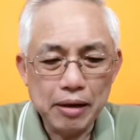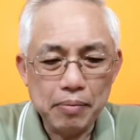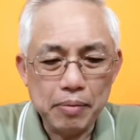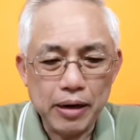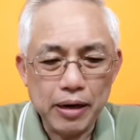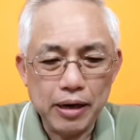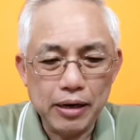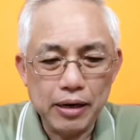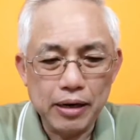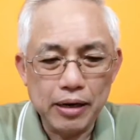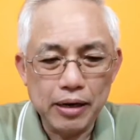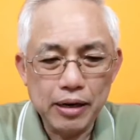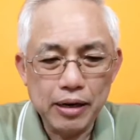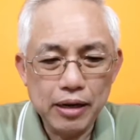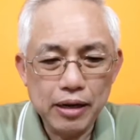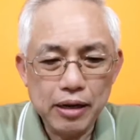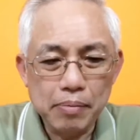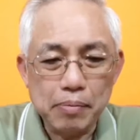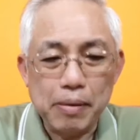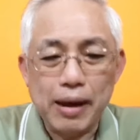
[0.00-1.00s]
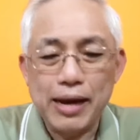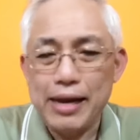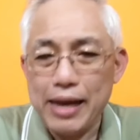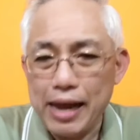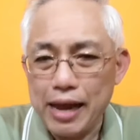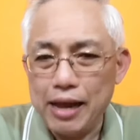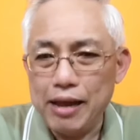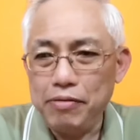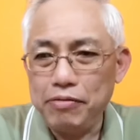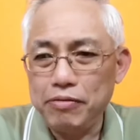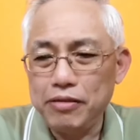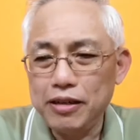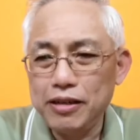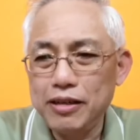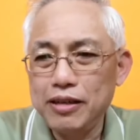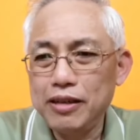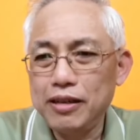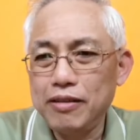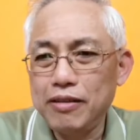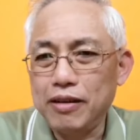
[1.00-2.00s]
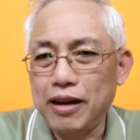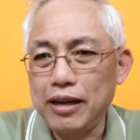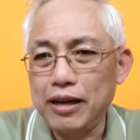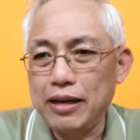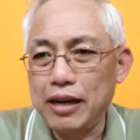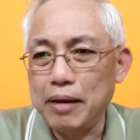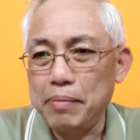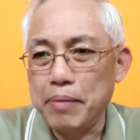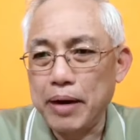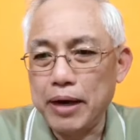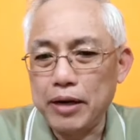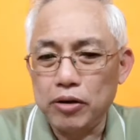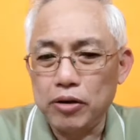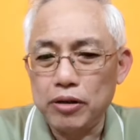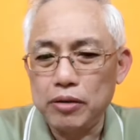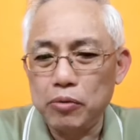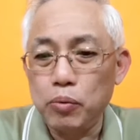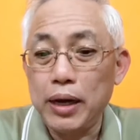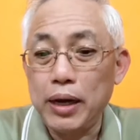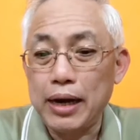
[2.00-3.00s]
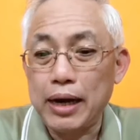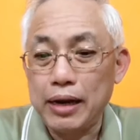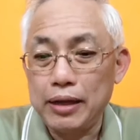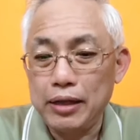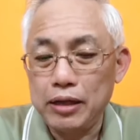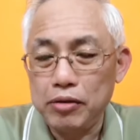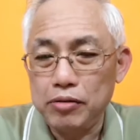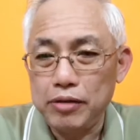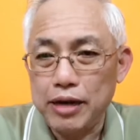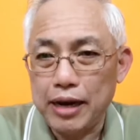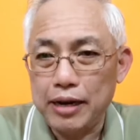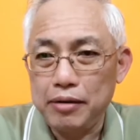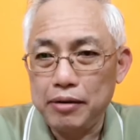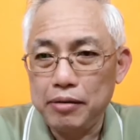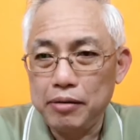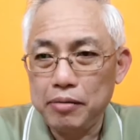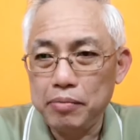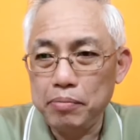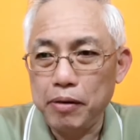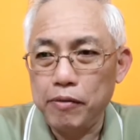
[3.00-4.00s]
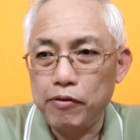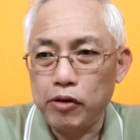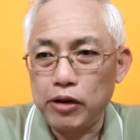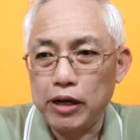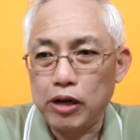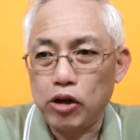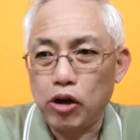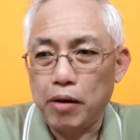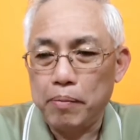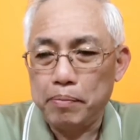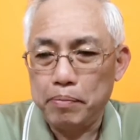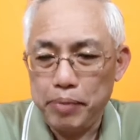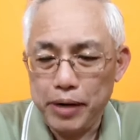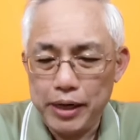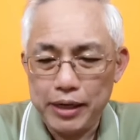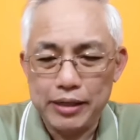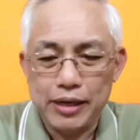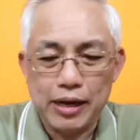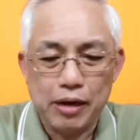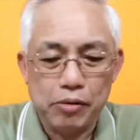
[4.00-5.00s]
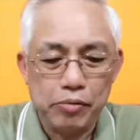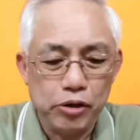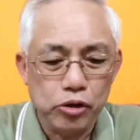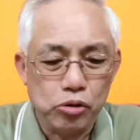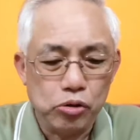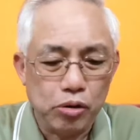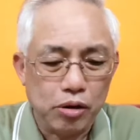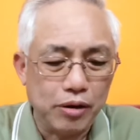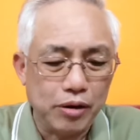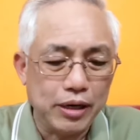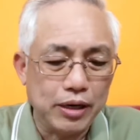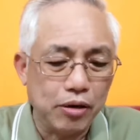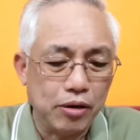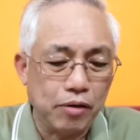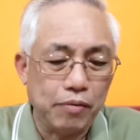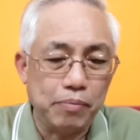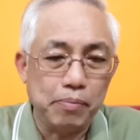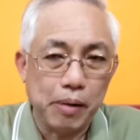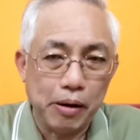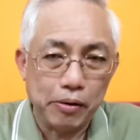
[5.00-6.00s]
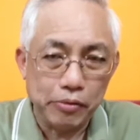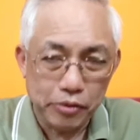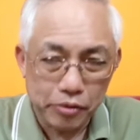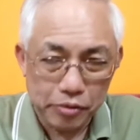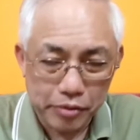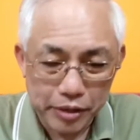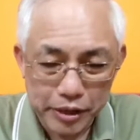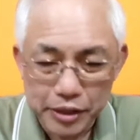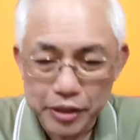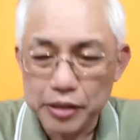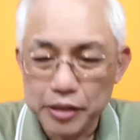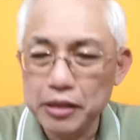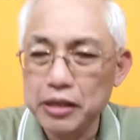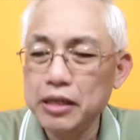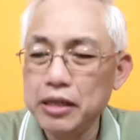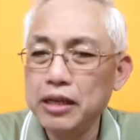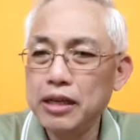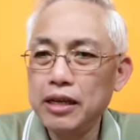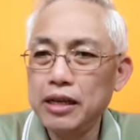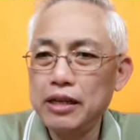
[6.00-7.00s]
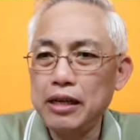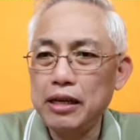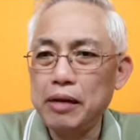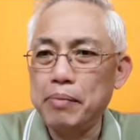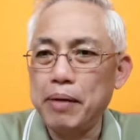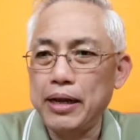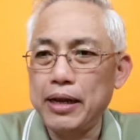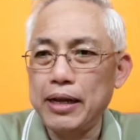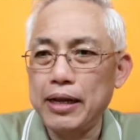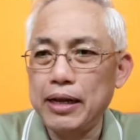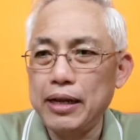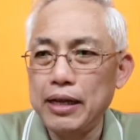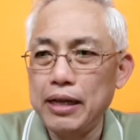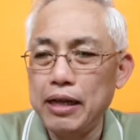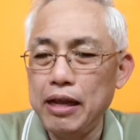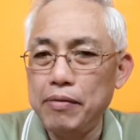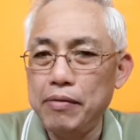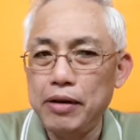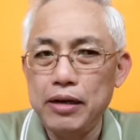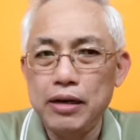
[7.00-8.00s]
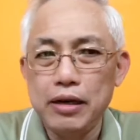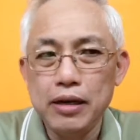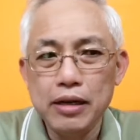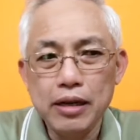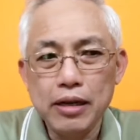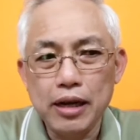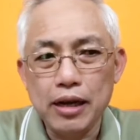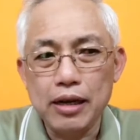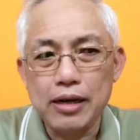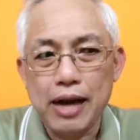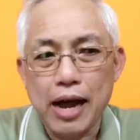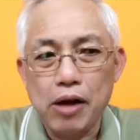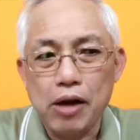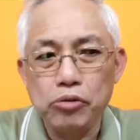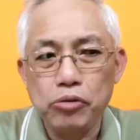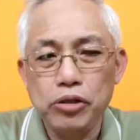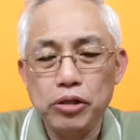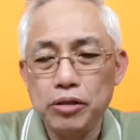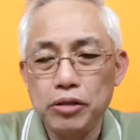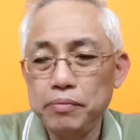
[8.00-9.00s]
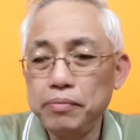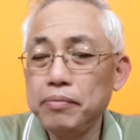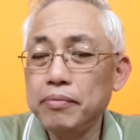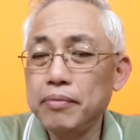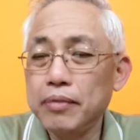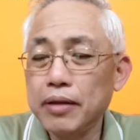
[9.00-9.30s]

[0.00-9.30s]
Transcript: But by left, right, they might not wait until then before they complete their withdrawing of boundaries. They might even announce